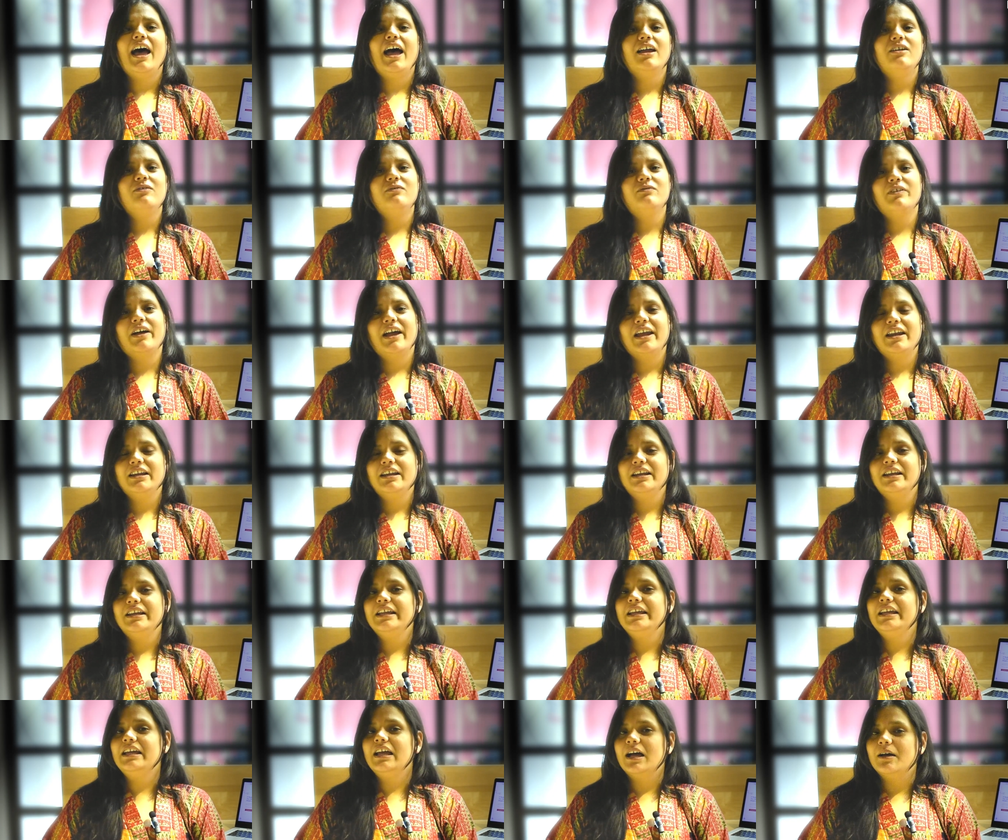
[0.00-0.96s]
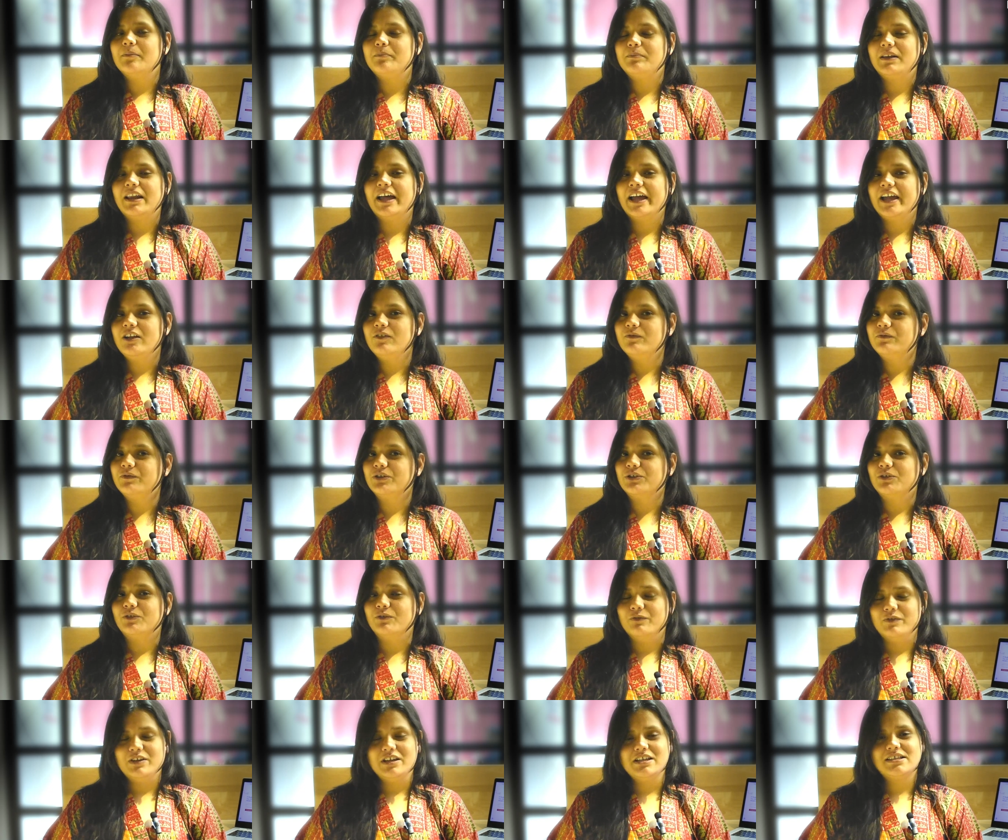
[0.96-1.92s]
and finally applying for
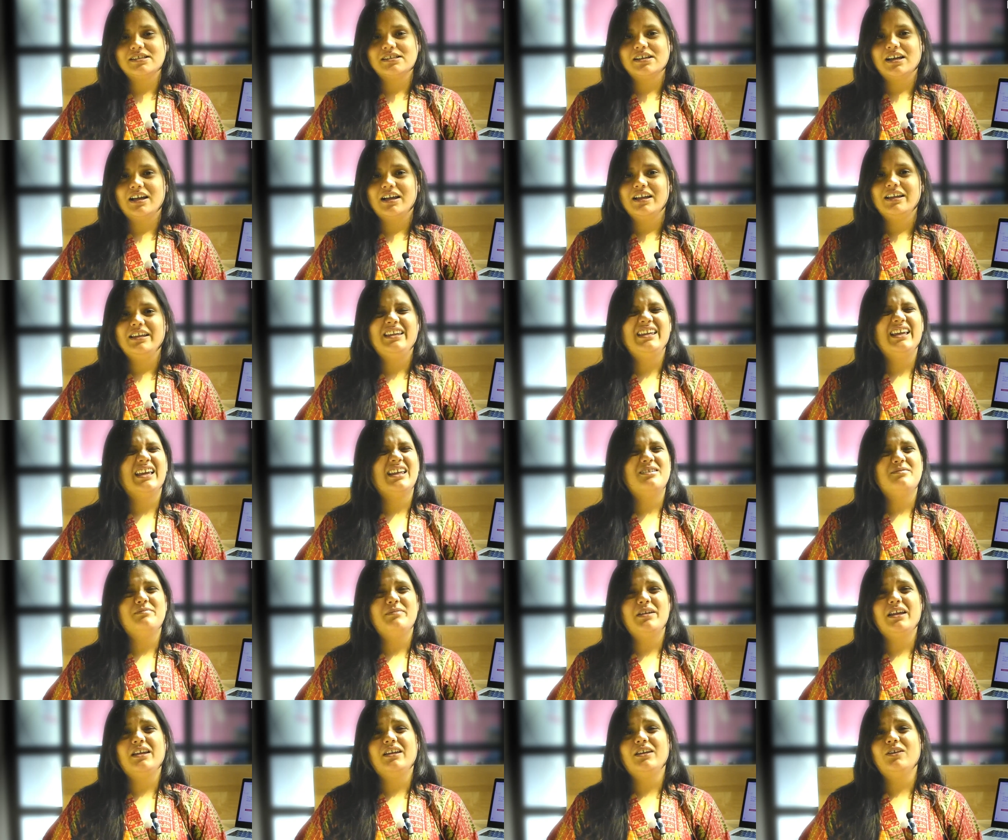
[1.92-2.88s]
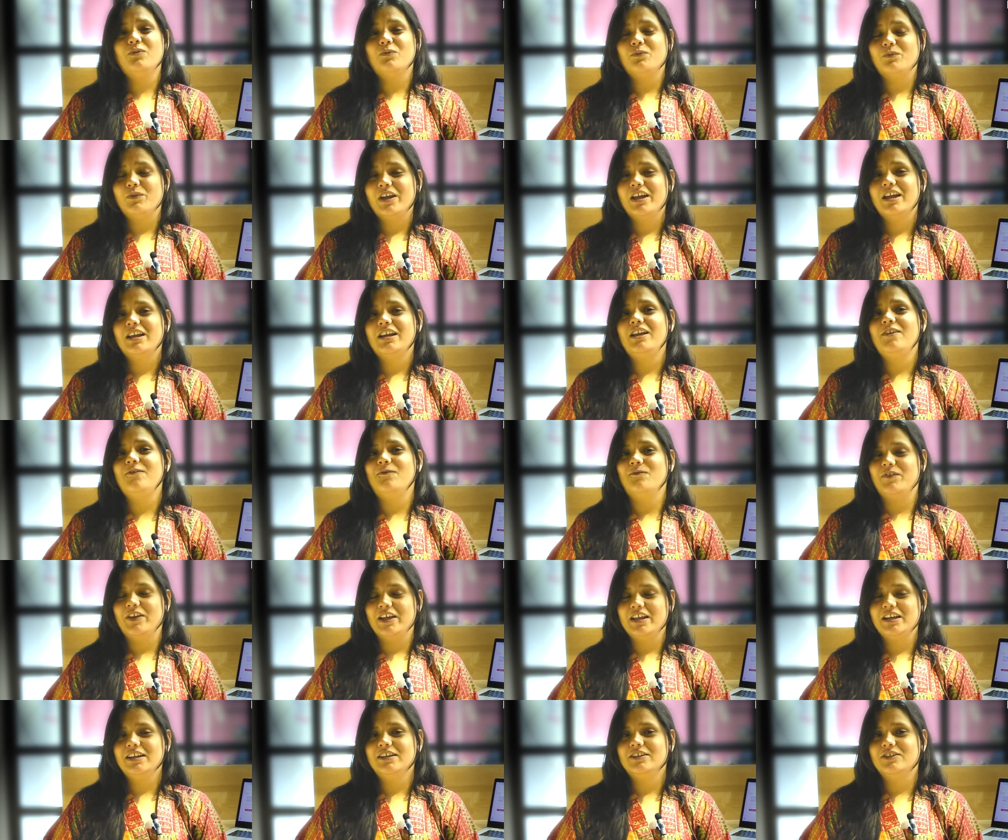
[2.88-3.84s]
a visa can make it
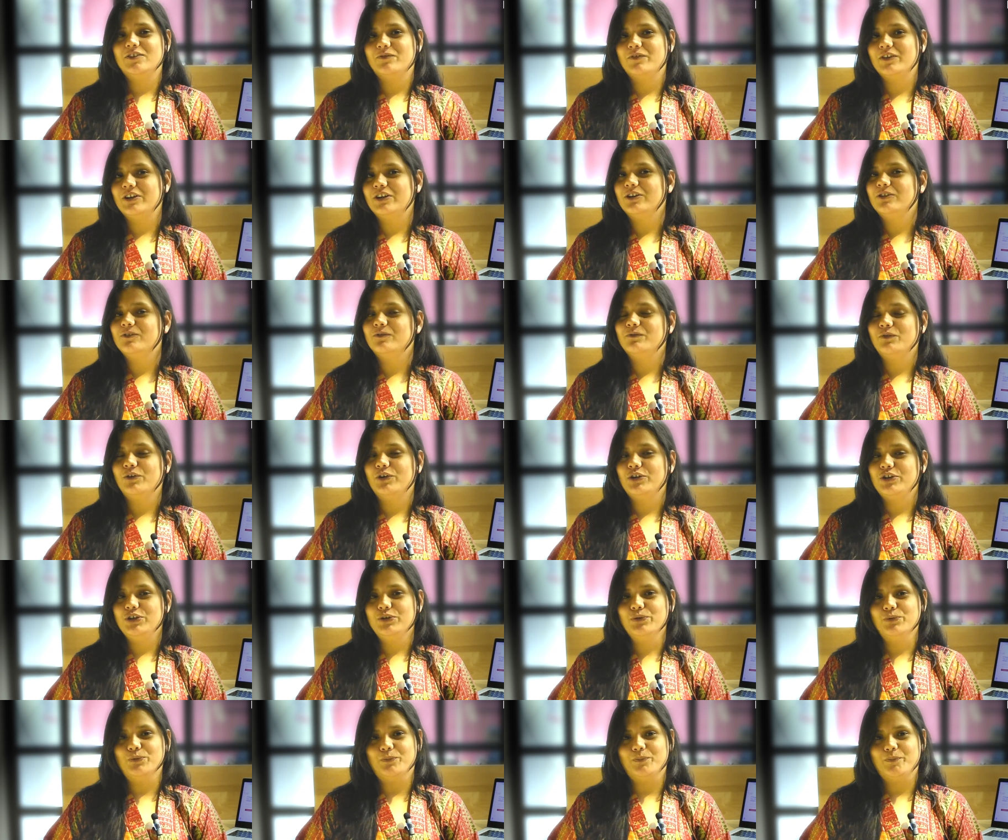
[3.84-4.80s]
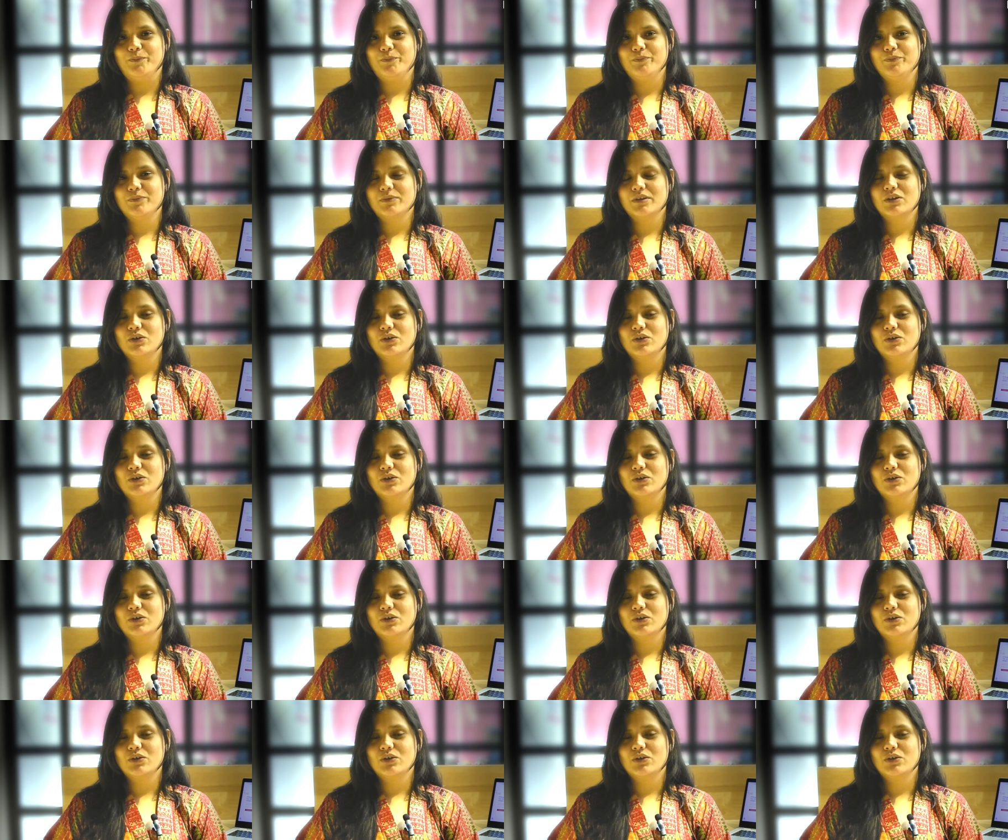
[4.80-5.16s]
very difficult for you.